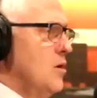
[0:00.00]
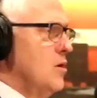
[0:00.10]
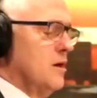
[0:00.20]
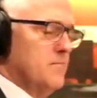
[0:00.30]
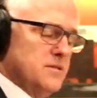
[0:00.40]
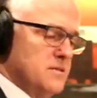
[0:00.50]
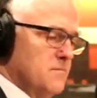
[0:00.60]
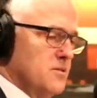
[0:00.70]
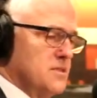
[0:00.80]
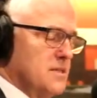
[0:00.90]
No, I'm
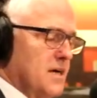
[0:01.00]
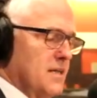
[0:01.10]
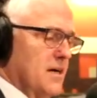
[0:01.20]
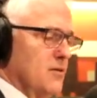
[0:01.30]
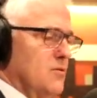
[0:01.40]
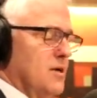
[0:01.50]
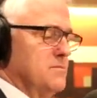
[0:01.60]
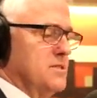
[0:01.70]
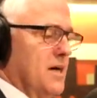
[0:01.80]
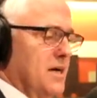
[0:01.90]
not saying that at all. I'm
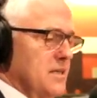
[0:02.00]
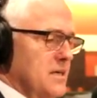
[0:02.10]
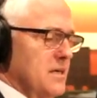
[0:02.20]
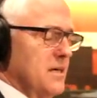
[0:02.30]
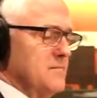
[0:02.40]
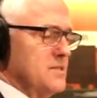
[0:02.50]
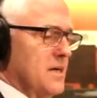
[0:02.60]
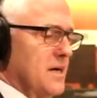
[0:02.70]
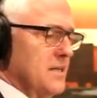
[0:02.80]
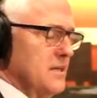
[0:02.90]
saying that
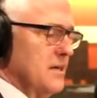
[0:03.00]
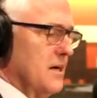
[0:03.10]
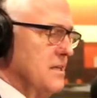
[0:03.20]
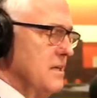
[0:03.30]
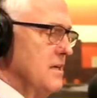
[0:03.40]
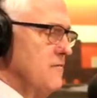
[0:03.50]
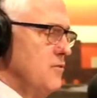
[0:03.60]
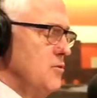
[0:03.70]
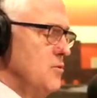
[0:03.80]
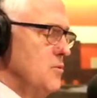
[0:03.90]
I think if
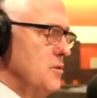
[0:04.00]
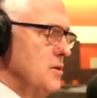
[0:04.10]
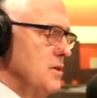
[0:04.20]
you